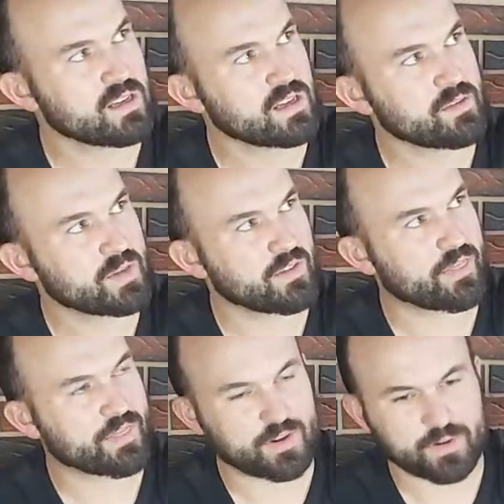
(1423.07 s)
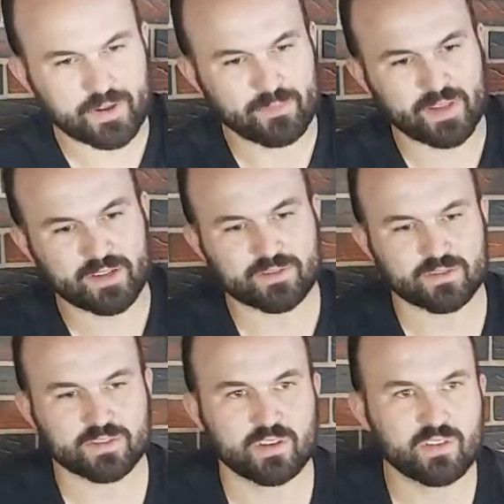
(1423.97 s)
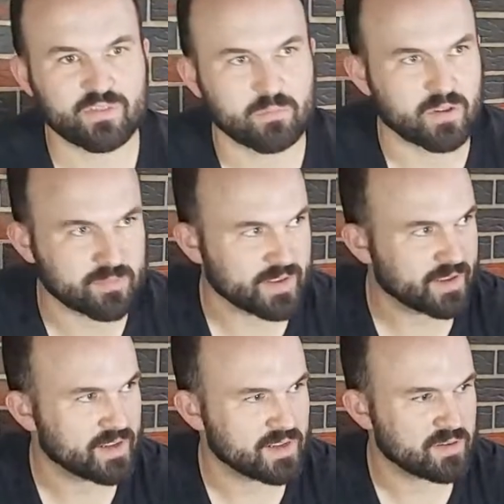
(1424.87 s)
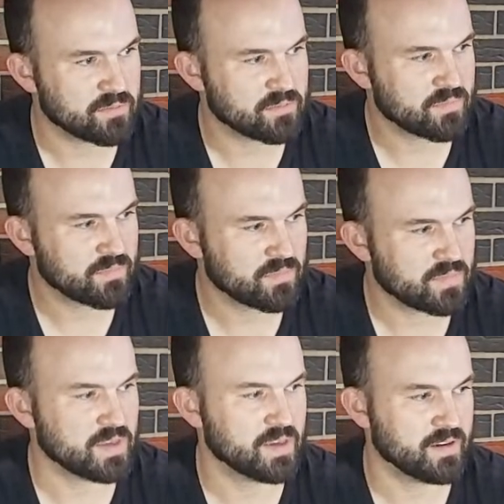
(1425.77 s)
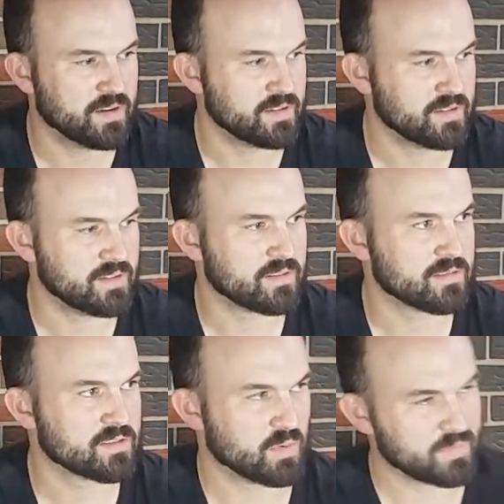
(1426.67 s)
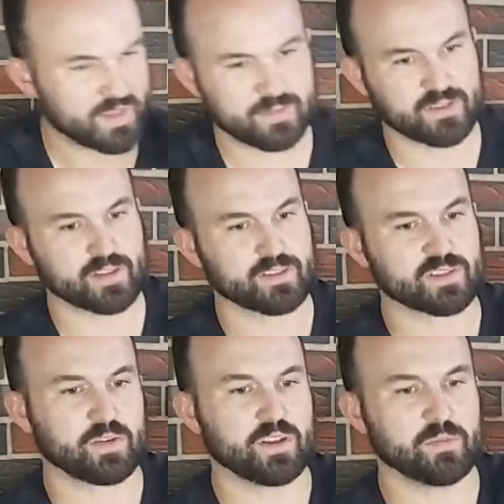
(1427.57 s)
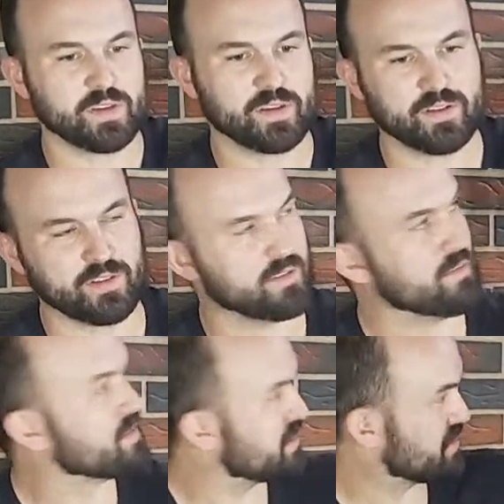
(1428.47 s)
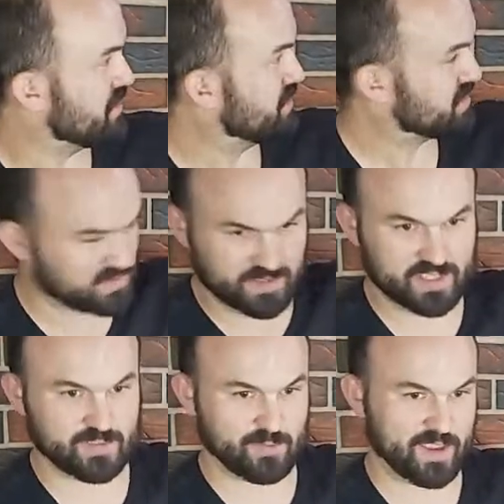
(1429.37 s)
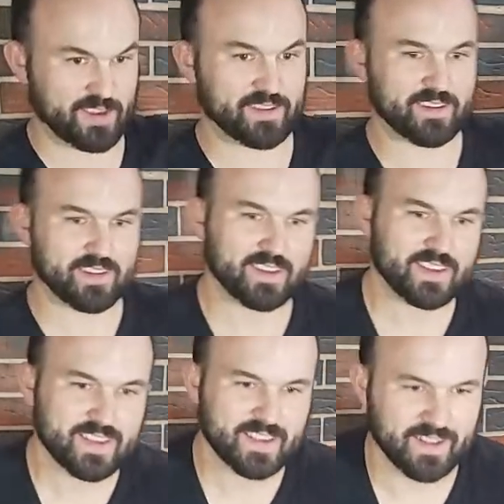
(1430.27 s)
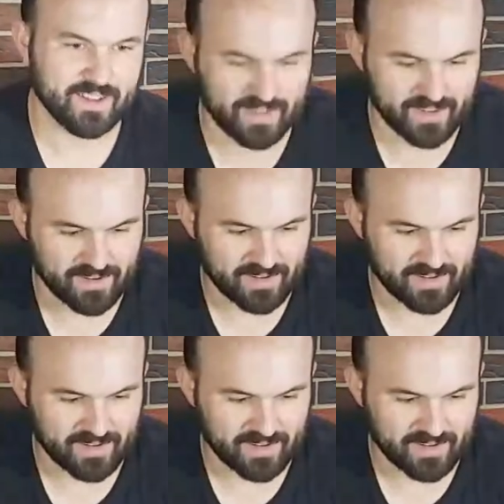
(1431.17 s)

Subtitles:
about 30 minutes or so from Birmingham, and Birmingham is like this way to me, and then Tuscaloosa is this way, and then